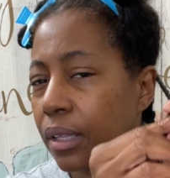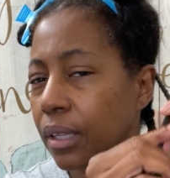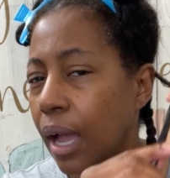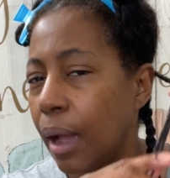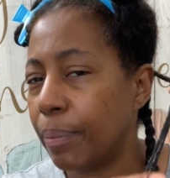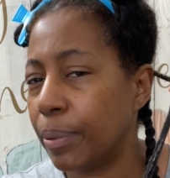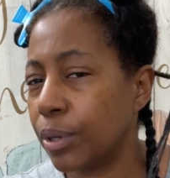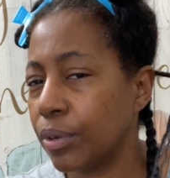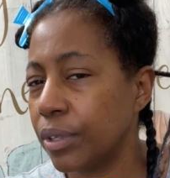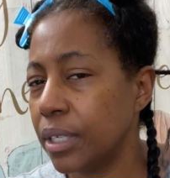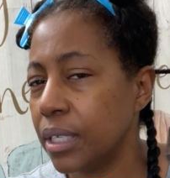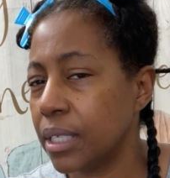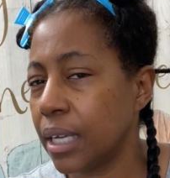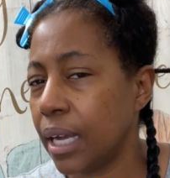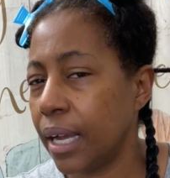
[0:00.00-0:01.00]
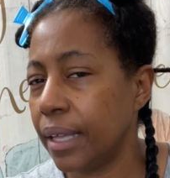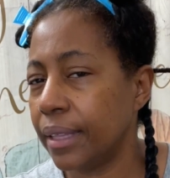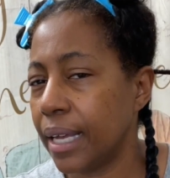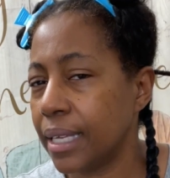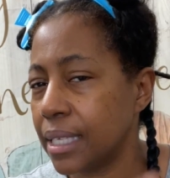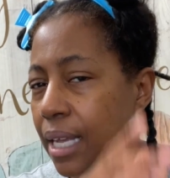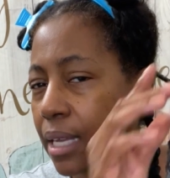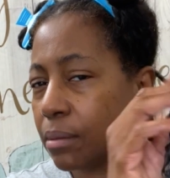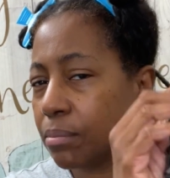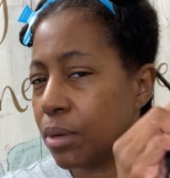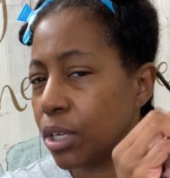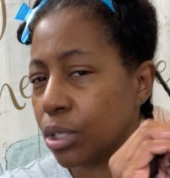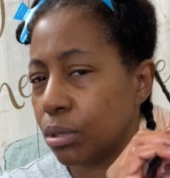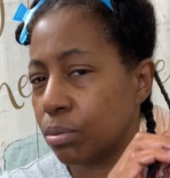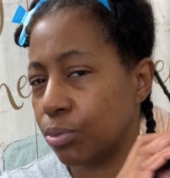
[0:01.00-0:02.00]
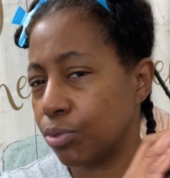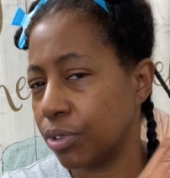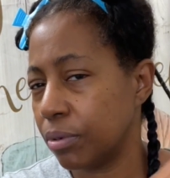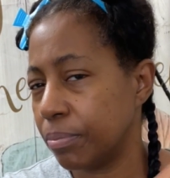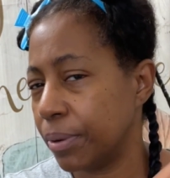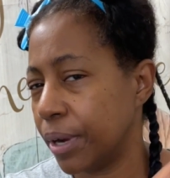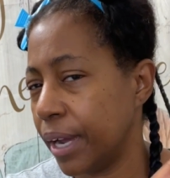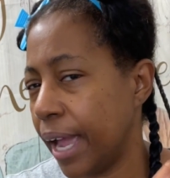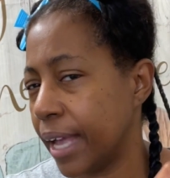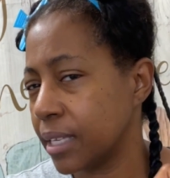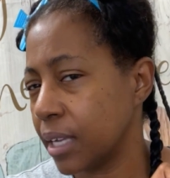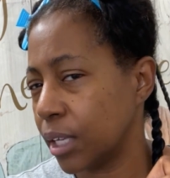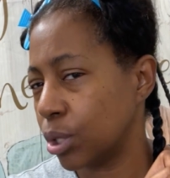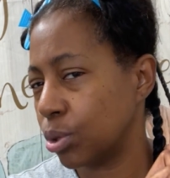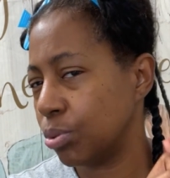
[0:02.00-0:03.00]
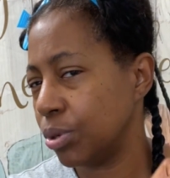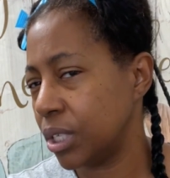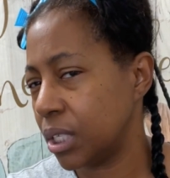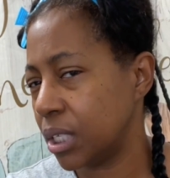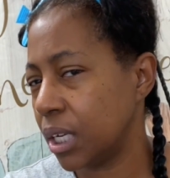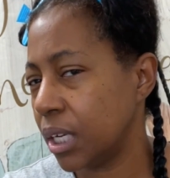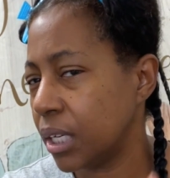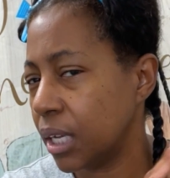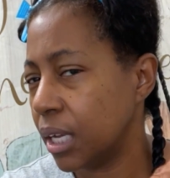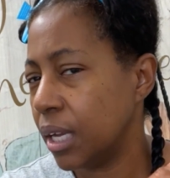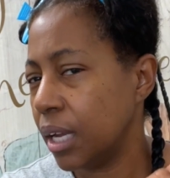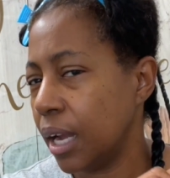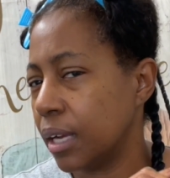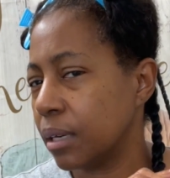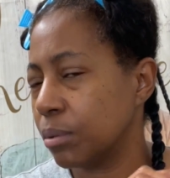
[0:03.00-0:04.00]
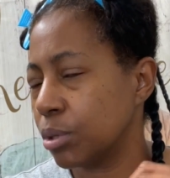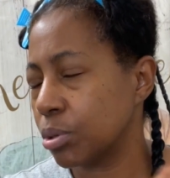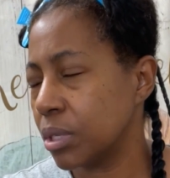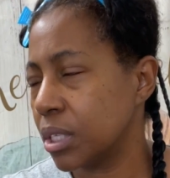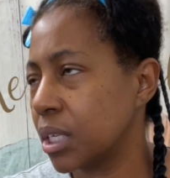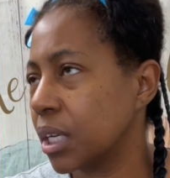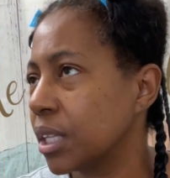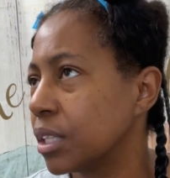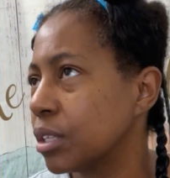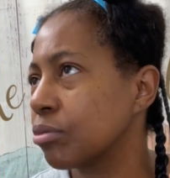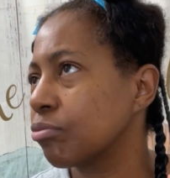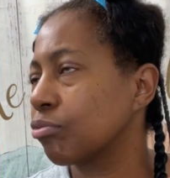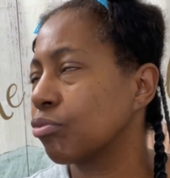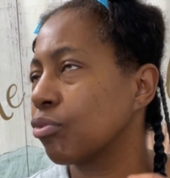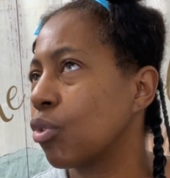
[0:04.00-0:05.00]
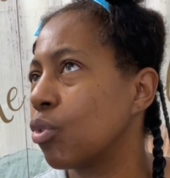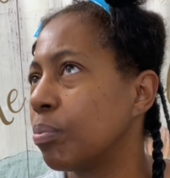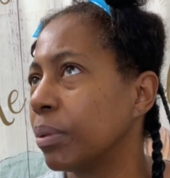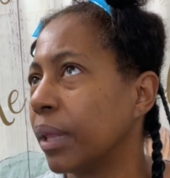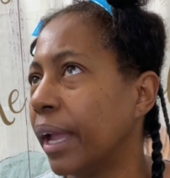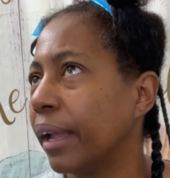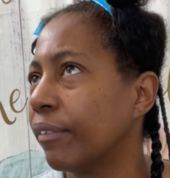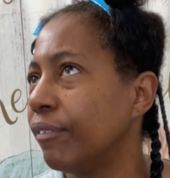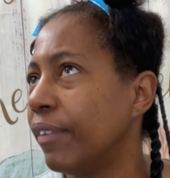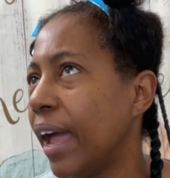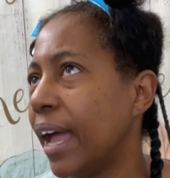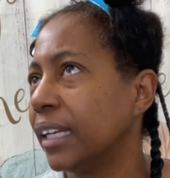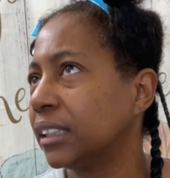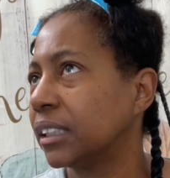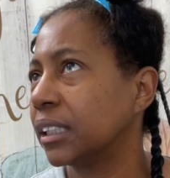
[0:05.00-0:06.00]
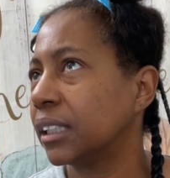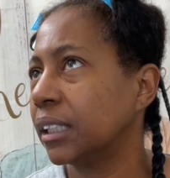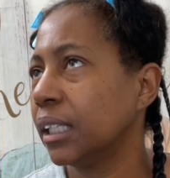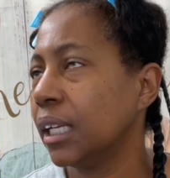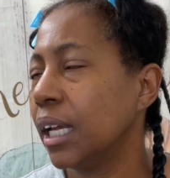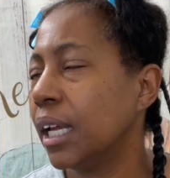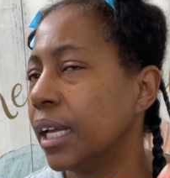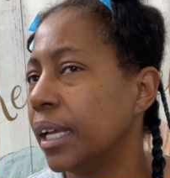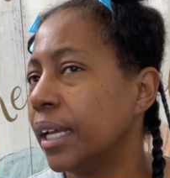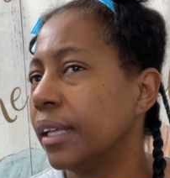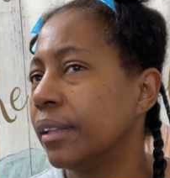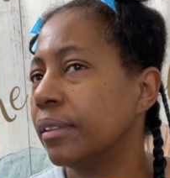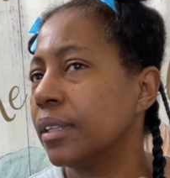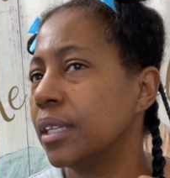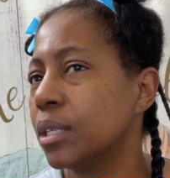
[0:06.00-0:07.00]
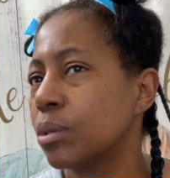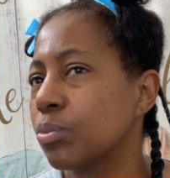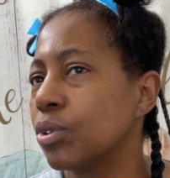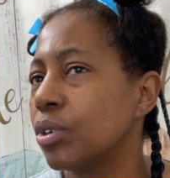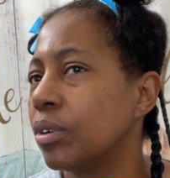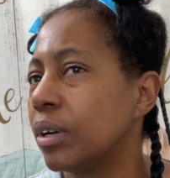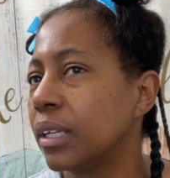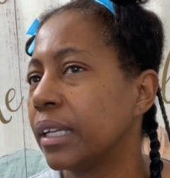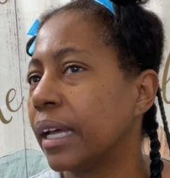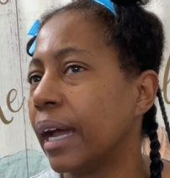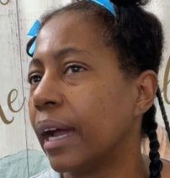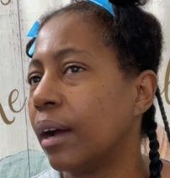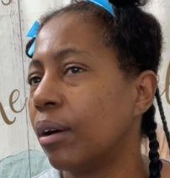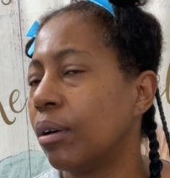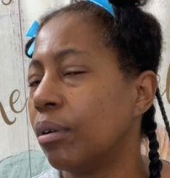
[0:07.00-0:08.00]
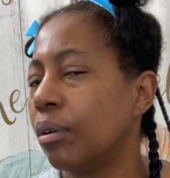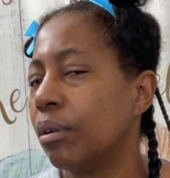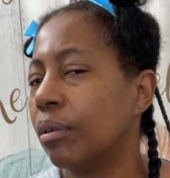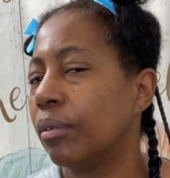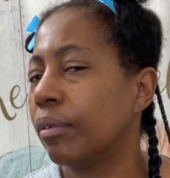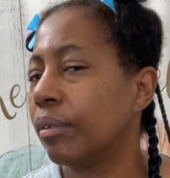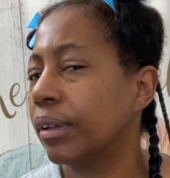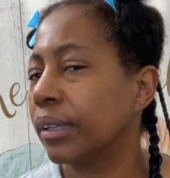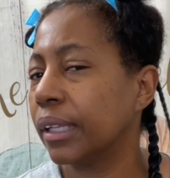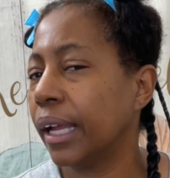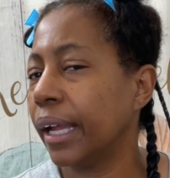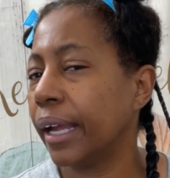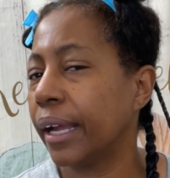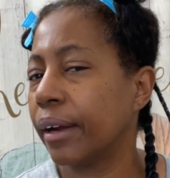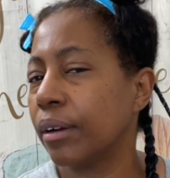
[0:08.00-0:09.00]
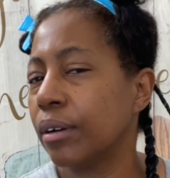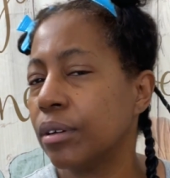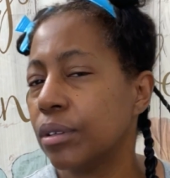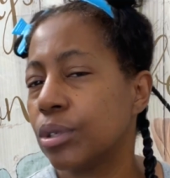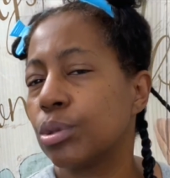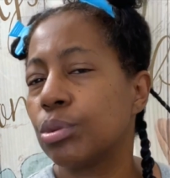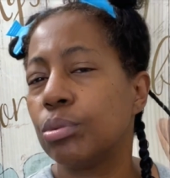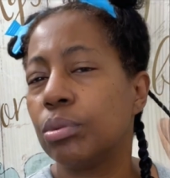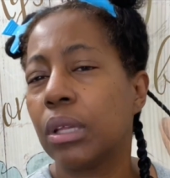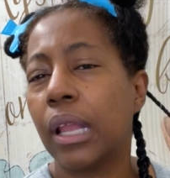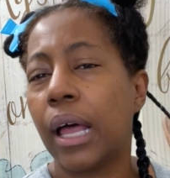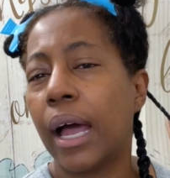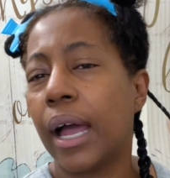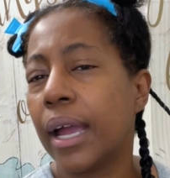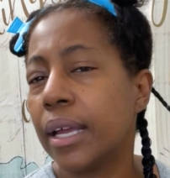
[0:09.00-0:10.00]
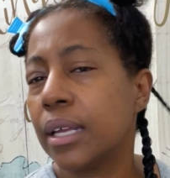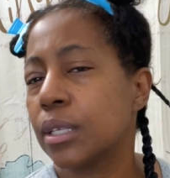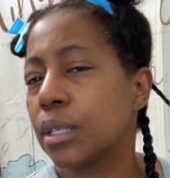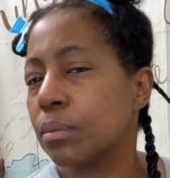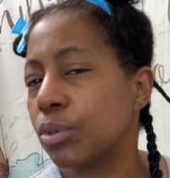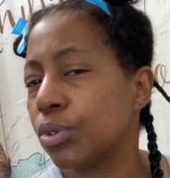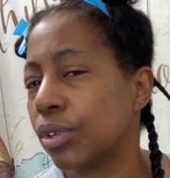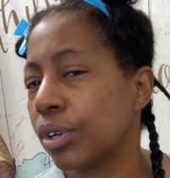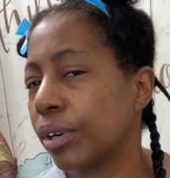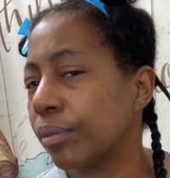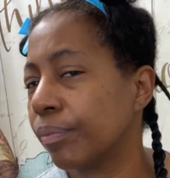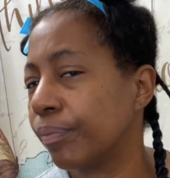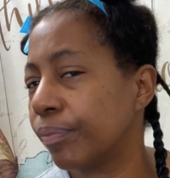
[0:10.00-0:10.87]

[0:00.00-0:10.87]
I put it on this side, that side's much smoother, but as I twist it, and I'm twisting in this rope-like fashion, this will allow the hair to lie smoother.